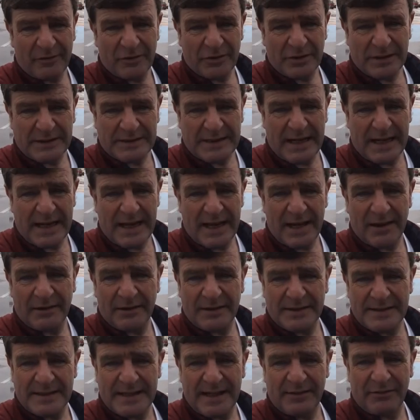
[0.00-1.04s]
got a day here
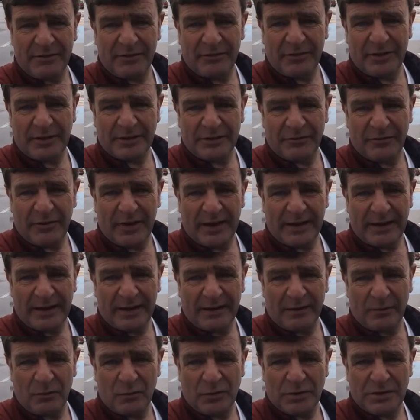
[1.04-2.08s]
at Stephenville to find
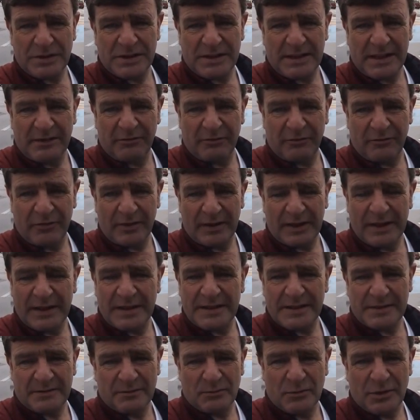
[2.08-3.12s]
out what Stephenville
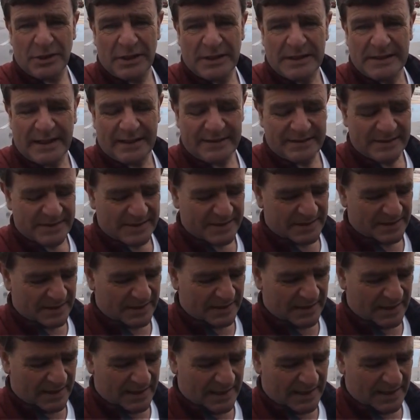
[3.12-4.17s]
is and what it does,
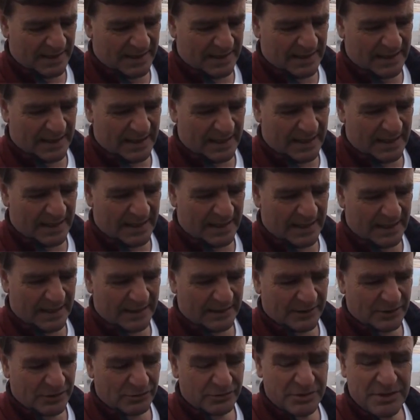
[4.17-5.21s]

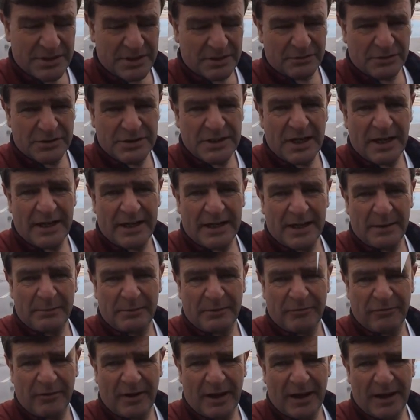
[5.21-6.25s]
and also tidy up
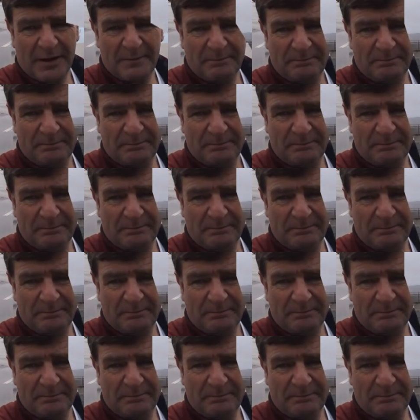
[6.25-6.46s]
the flyer.